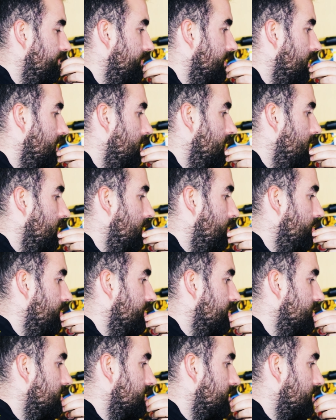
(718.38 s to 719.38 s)
And what
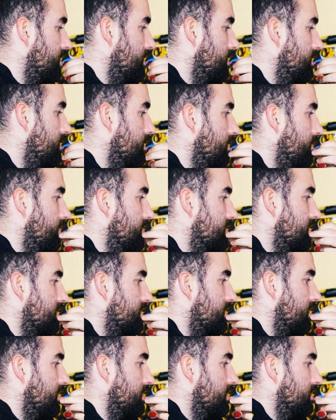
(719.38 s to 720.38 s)
this is going to do is
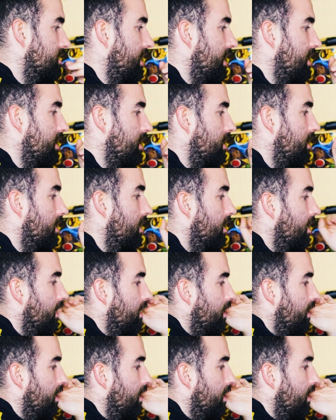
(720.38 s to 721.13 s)
it's going to take